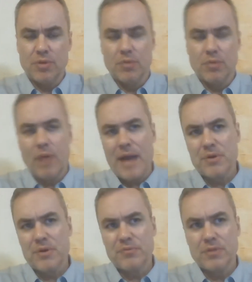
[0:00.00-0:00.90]
Would a
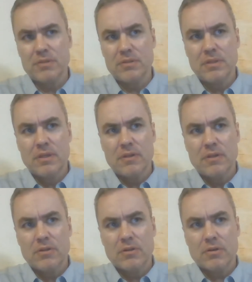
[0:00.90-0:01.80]
wider foot
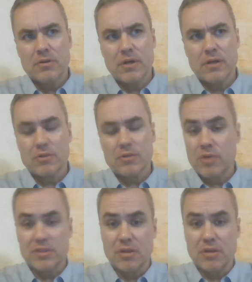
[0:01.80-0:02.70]
uh,
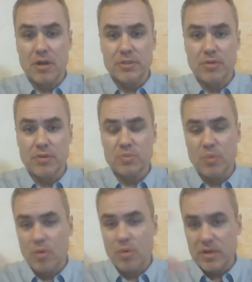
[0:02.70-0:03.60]
crush the garden hose
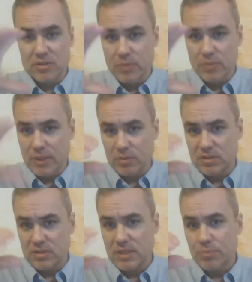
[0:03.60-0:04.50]
more, assuming it
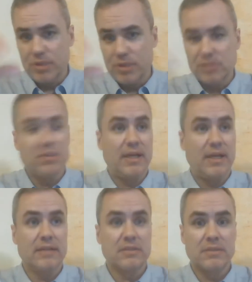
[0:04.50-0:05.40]
was the same pressure?
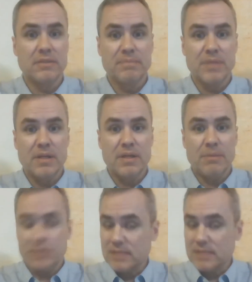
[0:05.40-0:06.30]
Yes
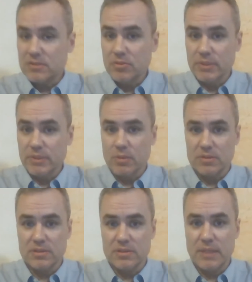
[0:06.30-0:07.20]
but that's assuming it
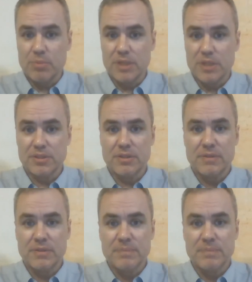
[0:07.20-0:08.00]
was the same pressure.